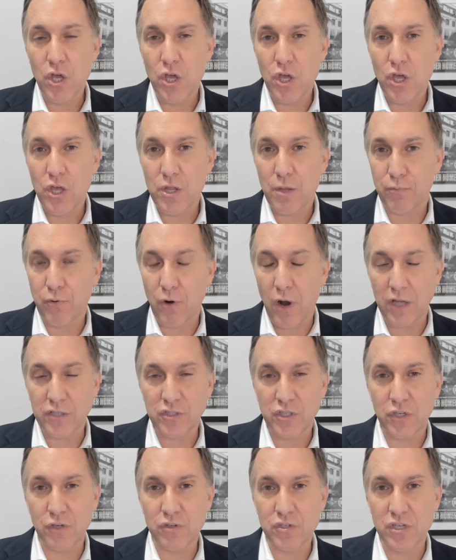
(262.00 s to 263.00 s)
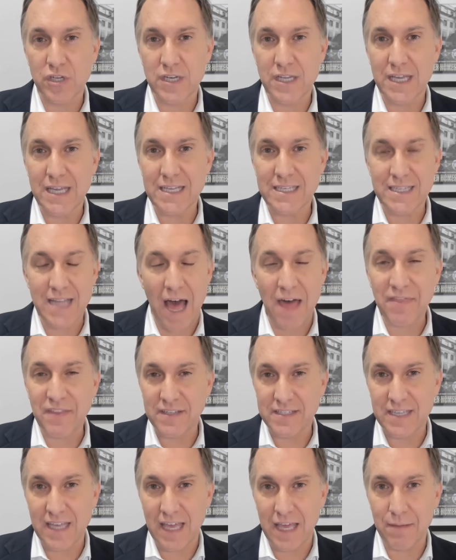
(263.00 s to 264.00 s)
the prosecution is not the
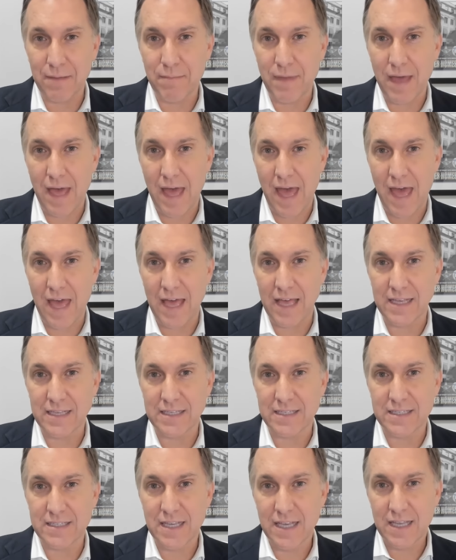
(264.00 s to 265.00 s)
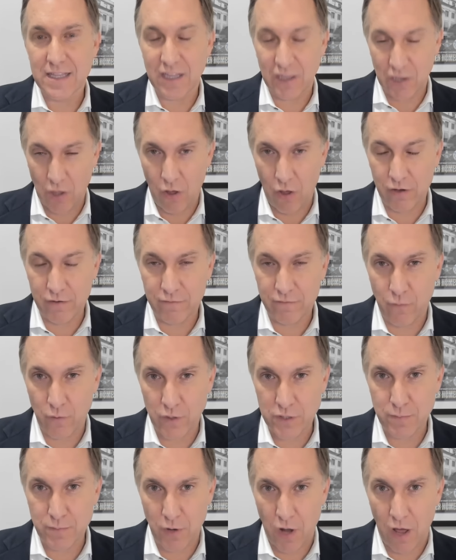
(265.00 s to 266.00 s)
same as the law
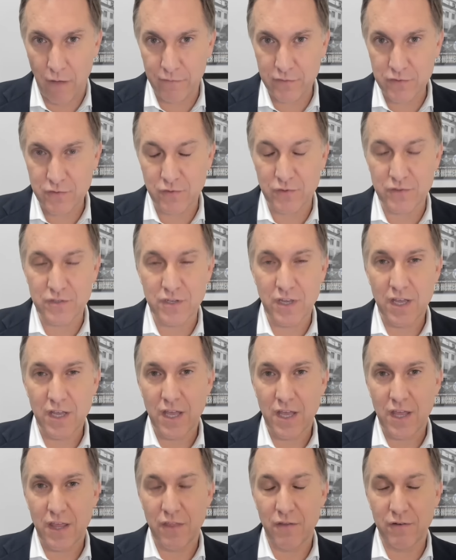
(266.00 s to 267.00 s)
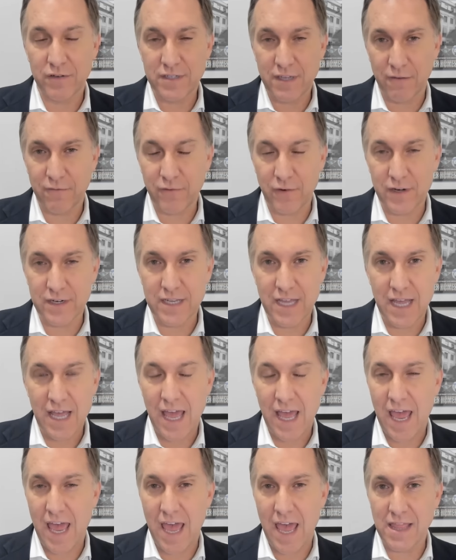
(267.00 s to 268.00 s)
enforcement officers. They're different,
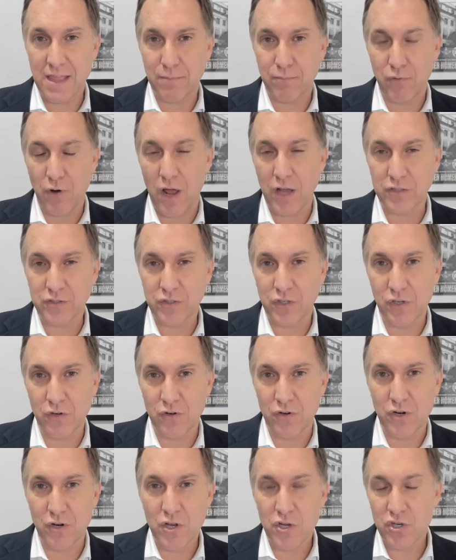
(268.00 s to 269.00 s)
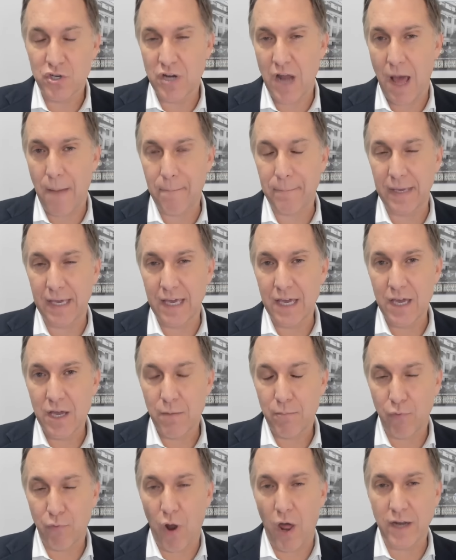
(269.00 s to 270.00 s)
and the prosecutor should not be
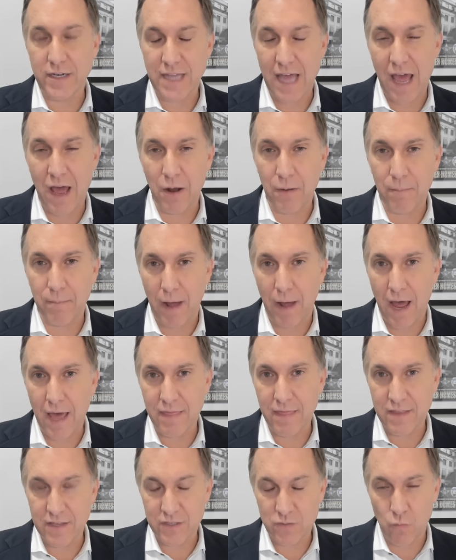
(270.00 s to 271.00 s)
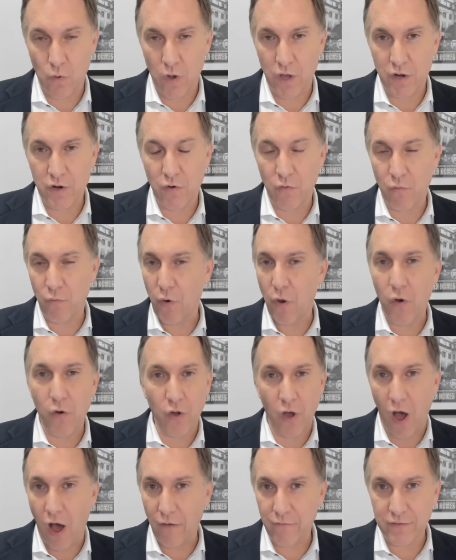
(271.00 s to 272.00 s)
brought down by this one
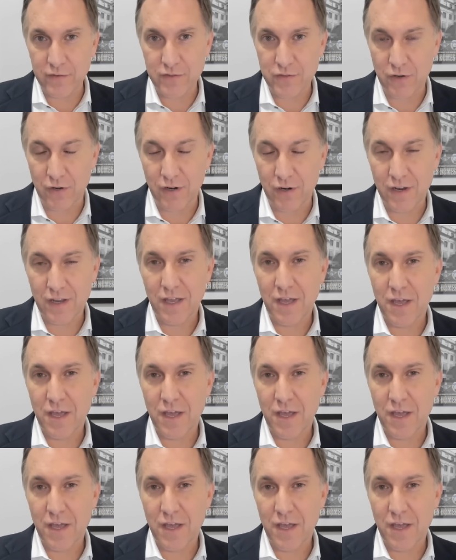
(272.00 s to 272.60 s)
rogue officer.